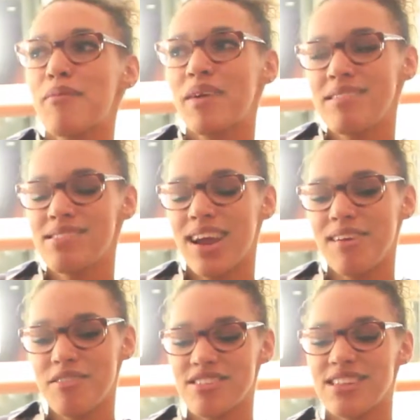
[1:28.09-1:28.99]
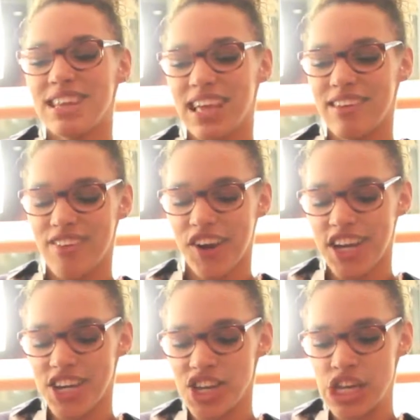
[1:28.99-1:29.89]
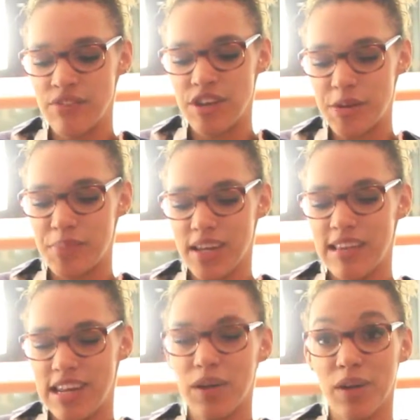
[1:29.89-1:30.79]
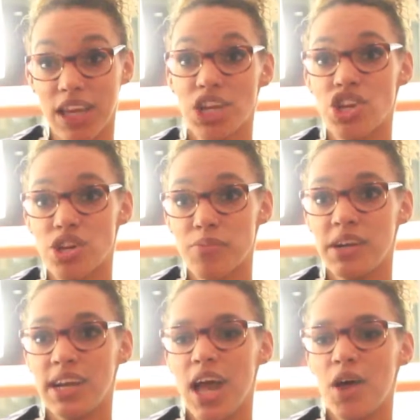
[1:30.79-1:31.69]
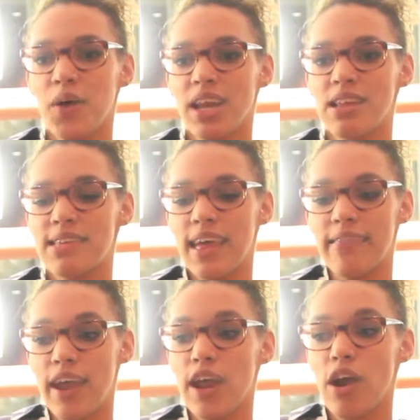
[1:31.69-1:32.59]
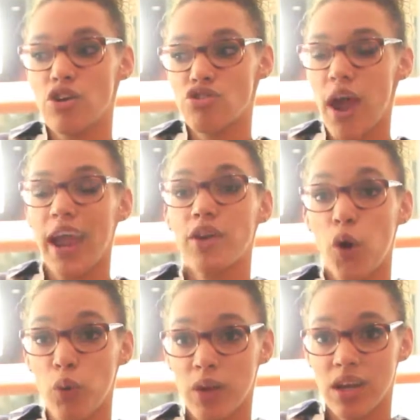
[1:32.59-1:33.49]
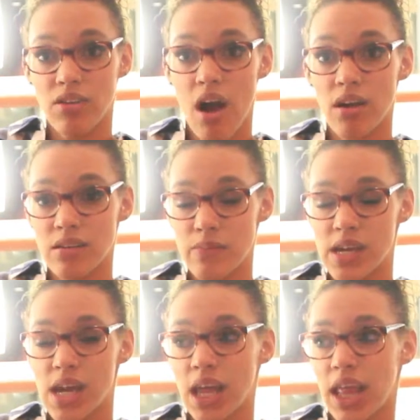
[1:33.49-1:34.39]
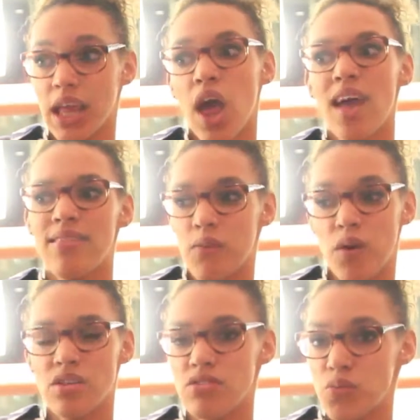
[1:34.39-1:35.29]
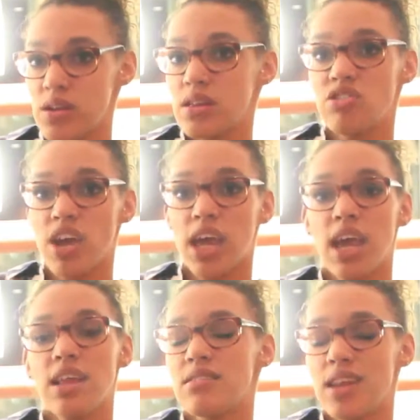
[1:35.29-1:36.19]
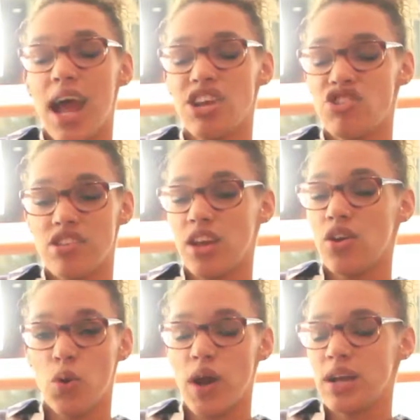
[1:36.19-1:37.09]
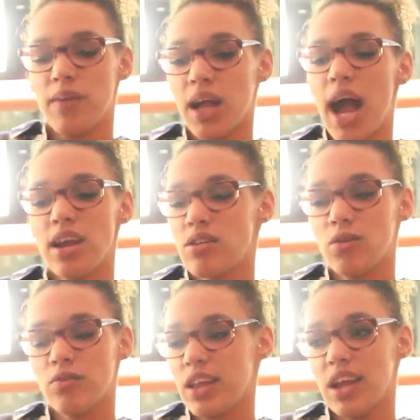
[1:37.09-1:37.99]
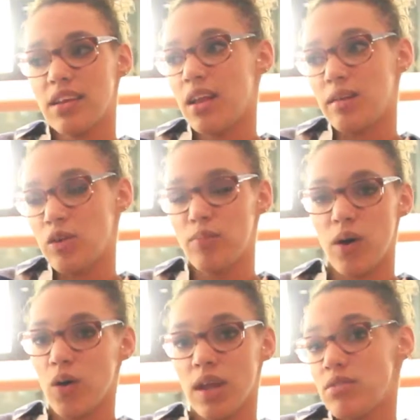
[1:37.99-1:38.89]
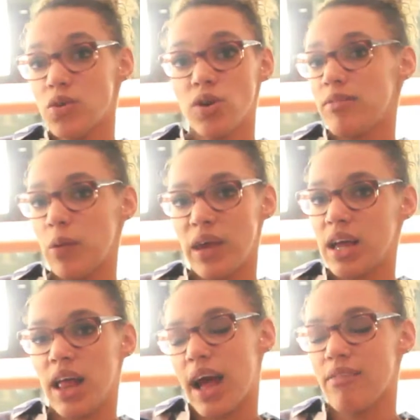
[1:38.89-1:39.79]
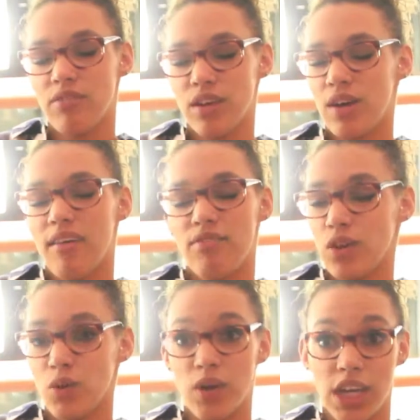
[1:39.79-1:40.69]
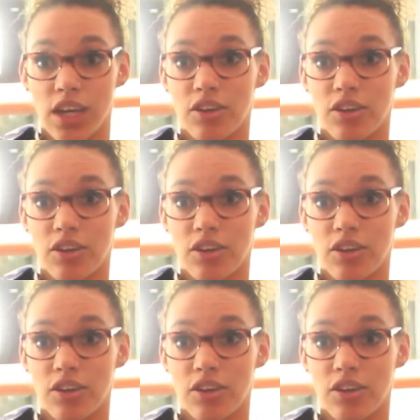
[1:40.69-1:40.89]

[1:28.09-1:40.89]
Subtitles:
My parents and I are just in like a very shifty place in our relationship right now. And it's like they are trying to open and talk to me and like they want to do weekly check-ins and I just get annoyed. I'm like, I don't feel like telling you my whole life story every week. Like I feel no need.